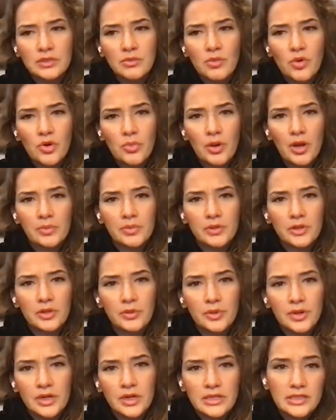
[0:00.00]
more popular
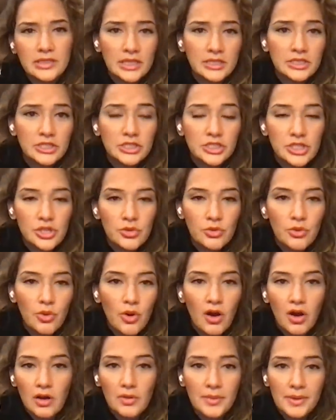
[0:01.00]
one because I just knew
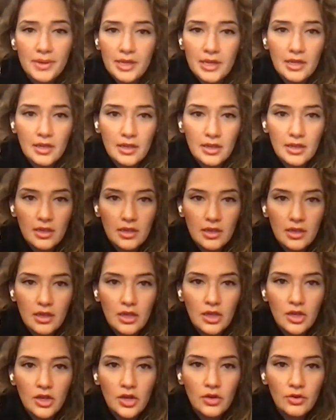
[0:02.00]
Army.
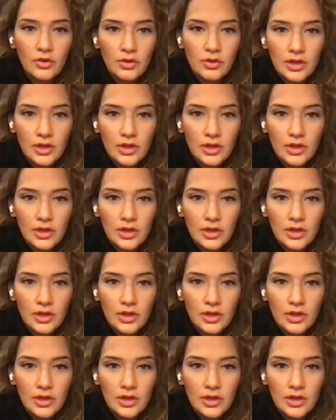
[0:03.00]
You know, it's the